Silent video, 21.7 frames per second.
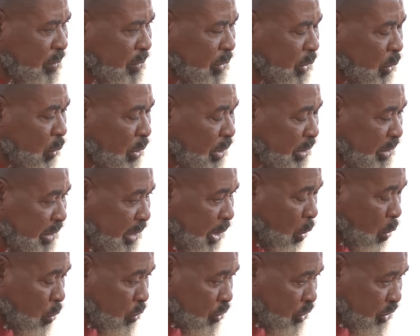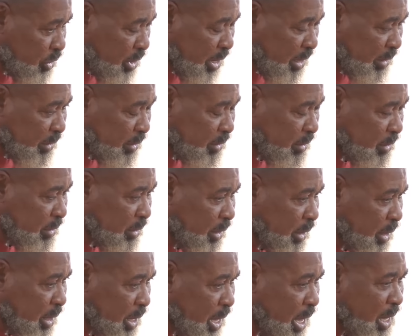the only thing constant
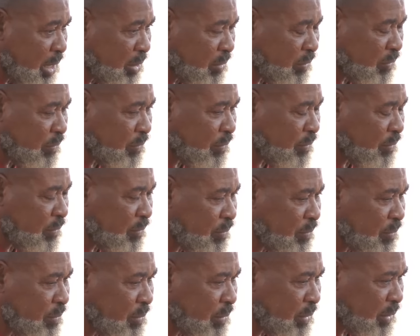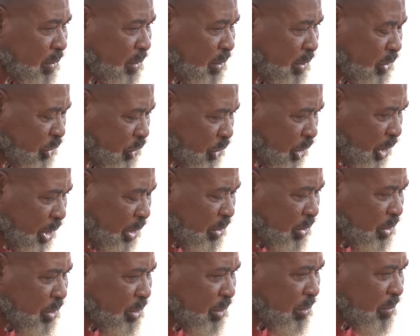in life is
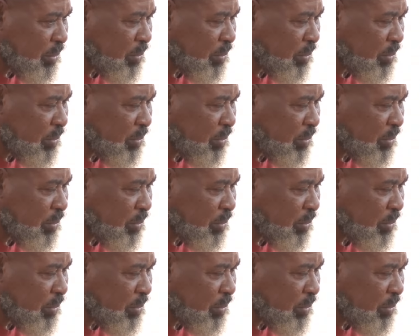change.